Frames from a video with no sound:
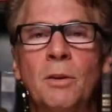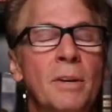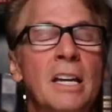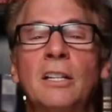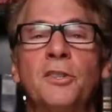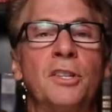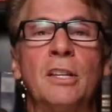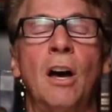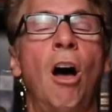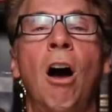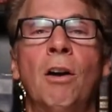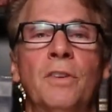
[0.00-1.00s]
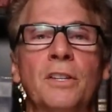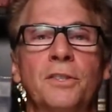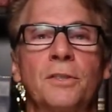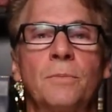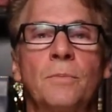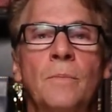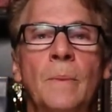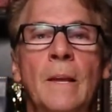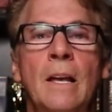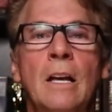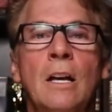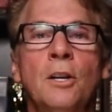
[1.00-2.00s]
You begin to see the harvest.
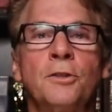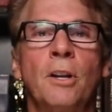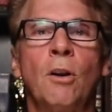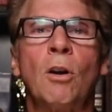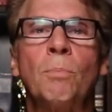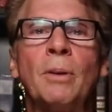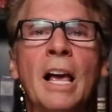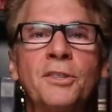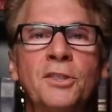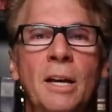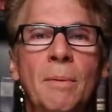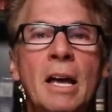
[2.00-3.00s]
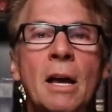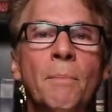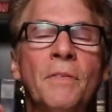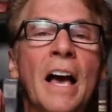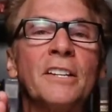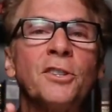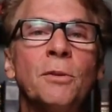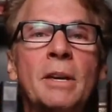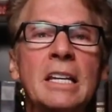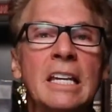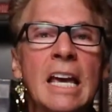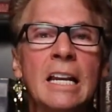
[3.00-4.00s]
So the Lord blessed him. But that's the
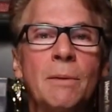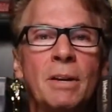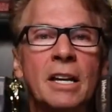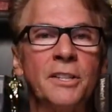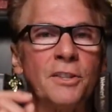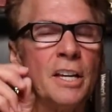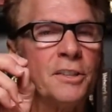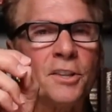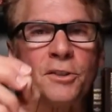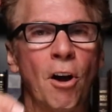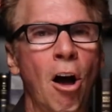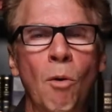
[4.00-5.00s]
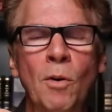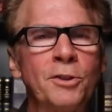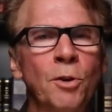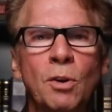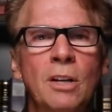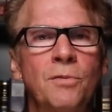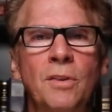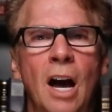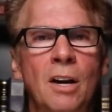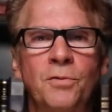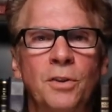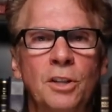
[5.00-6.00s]
beginning because this is always the will of
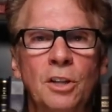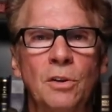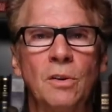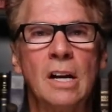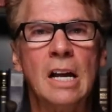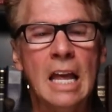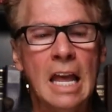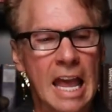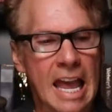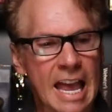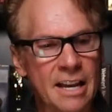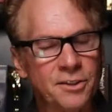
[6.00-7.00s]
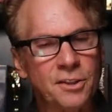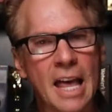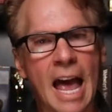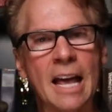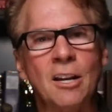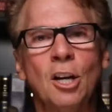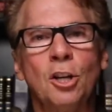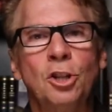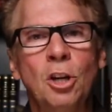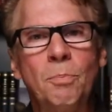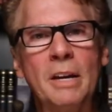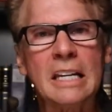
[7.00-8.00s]
God for you is that
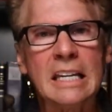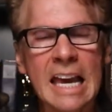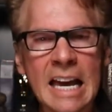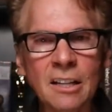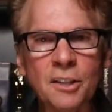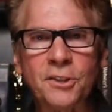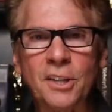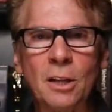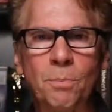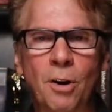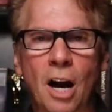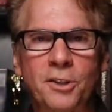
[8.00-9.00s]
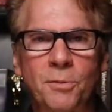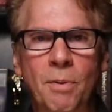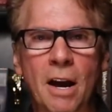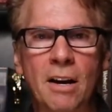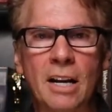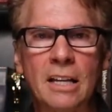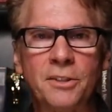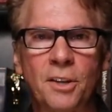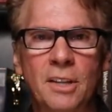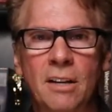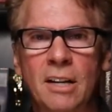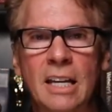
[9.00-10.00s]
you begin to see the prosperity. So
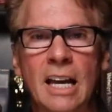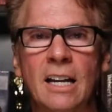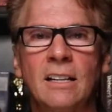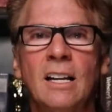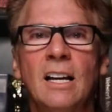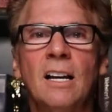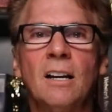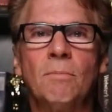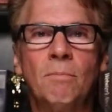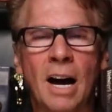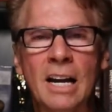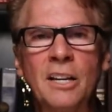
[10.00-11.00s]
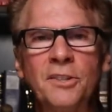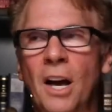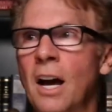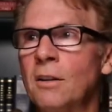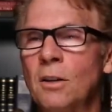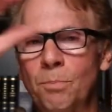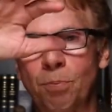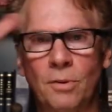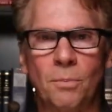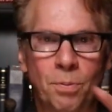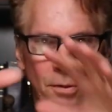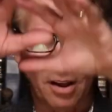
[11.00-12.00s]
there again, money's under
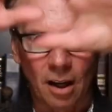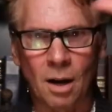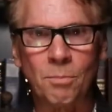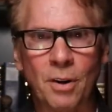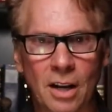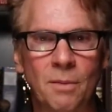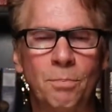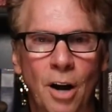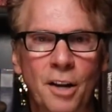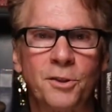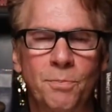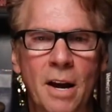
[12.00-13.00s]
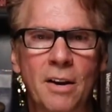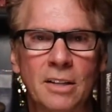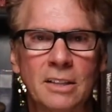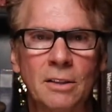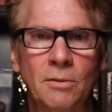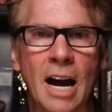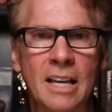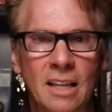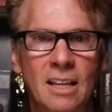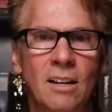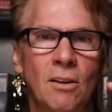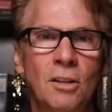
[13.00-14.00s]
the, the umbrella of prosperity, right?
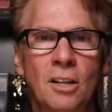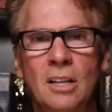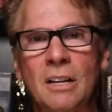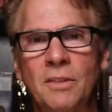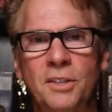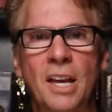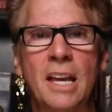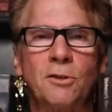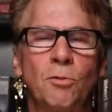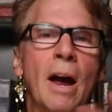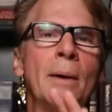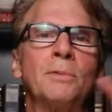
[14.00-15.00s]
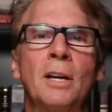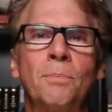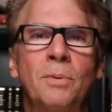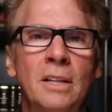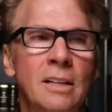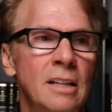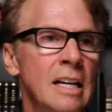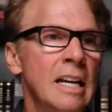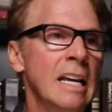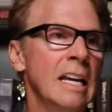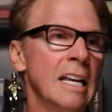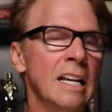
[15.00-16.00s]
The, or you can even say it's wrapped up in
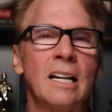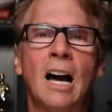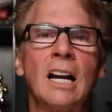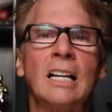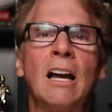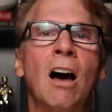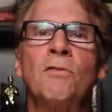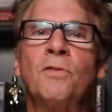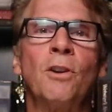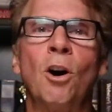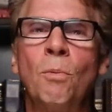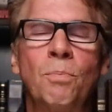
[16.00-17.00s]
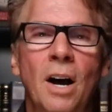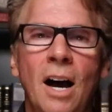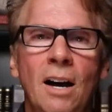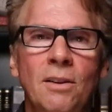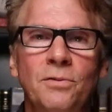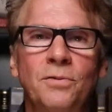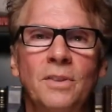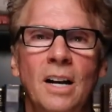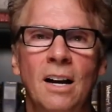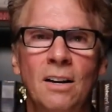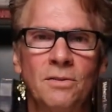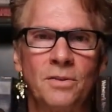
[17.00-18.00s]
in a godly envelope of
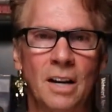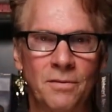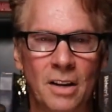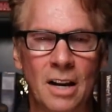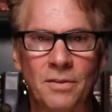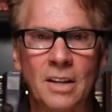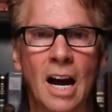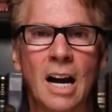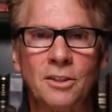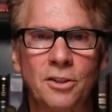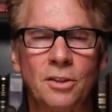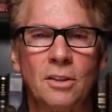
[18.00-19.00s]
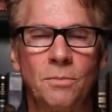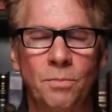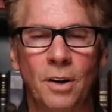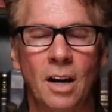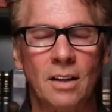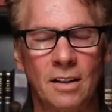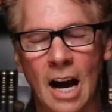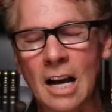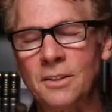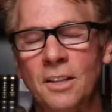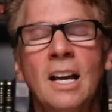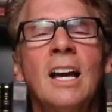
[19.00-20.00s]
of of, of God's uh,
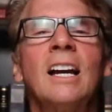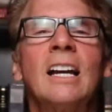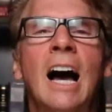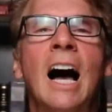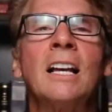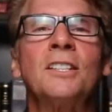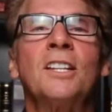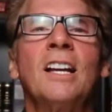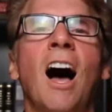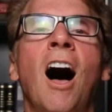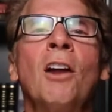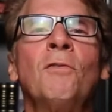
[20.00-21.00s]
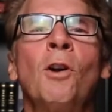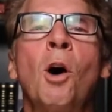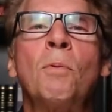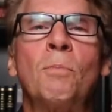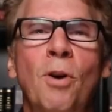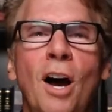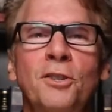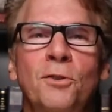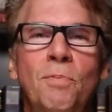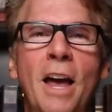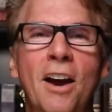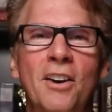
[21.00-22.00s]
God's God's envelope of
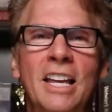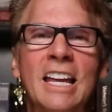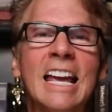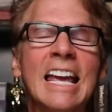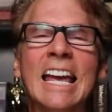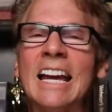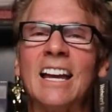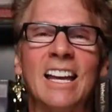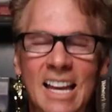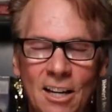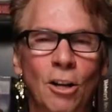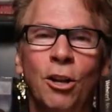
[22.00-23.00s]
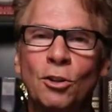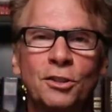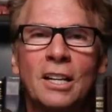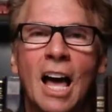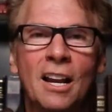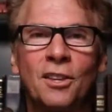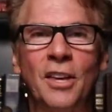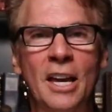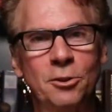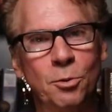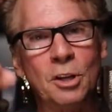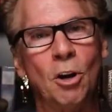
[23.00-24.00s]
prosperity in, includes a lot of
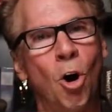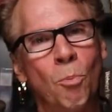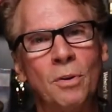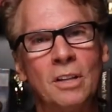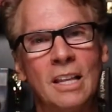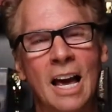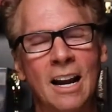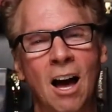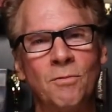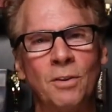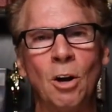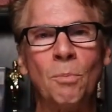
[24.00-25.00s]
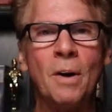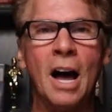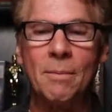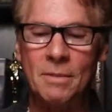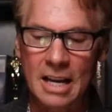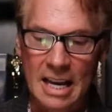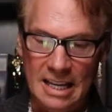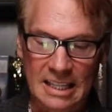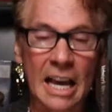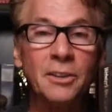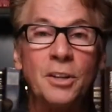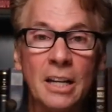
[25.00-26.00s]
things when you open that envelope up.
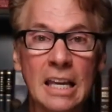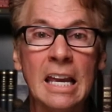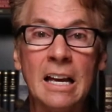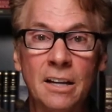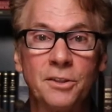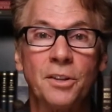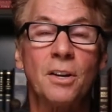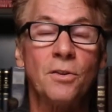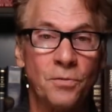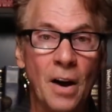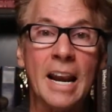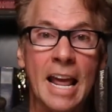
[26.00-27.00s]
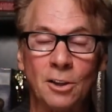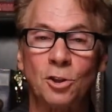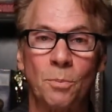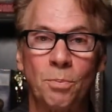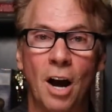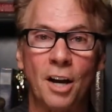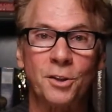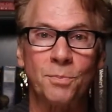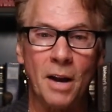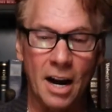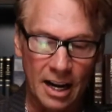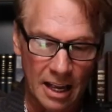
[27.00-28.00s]
Yes, it is financial
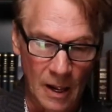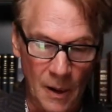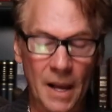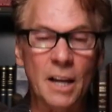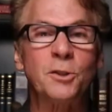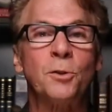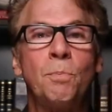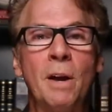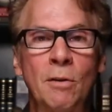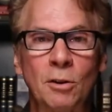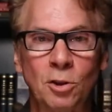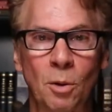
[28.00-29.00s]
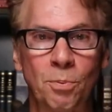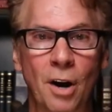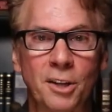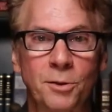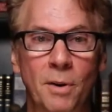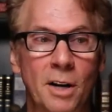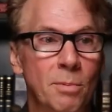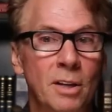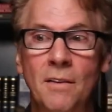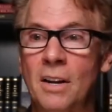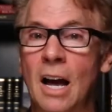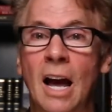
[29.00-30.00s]
prosperity. It's spiritual prosperity.
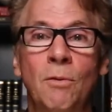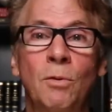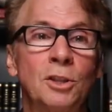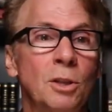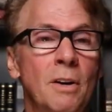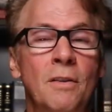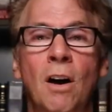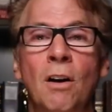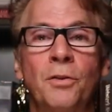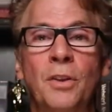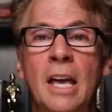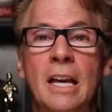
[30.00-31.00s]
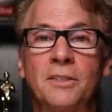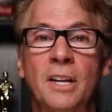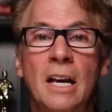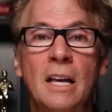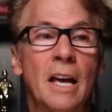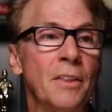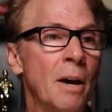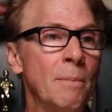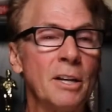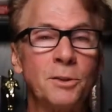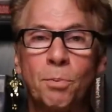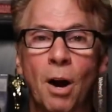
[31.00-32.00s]
Beloved, I wish above all things that thou
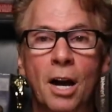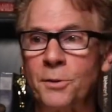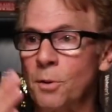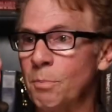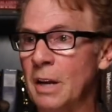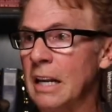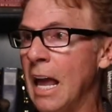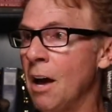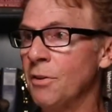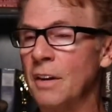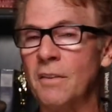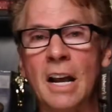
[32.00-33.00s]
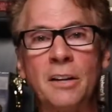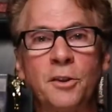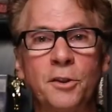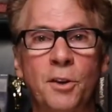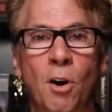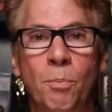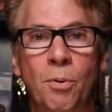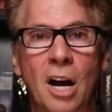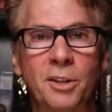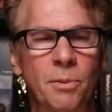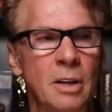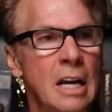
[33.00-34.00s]
mayest prosper, be in health, even as your soul
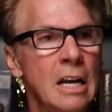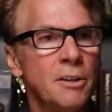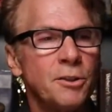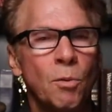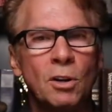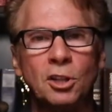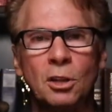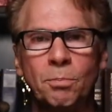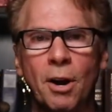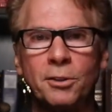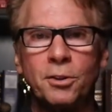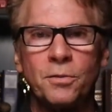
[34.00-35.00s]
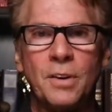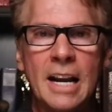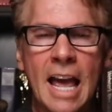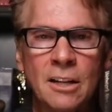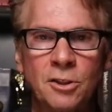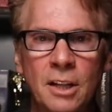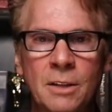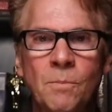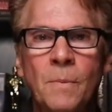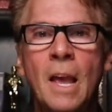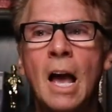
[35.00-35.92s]
prosper. So I want you to prosper financially.